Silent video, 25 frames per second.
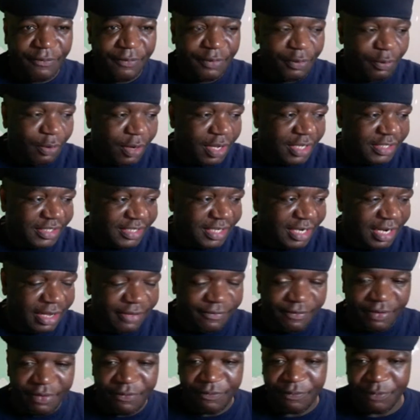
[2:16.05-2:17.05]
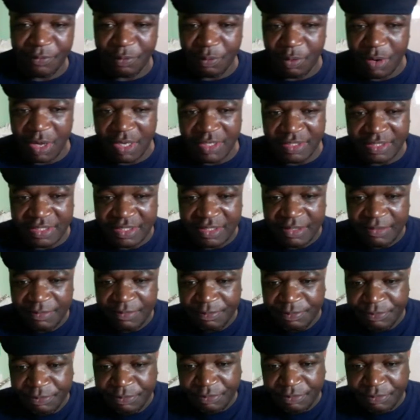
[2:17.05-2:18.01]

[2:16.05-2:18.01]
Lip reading: viewers, 11 viewers.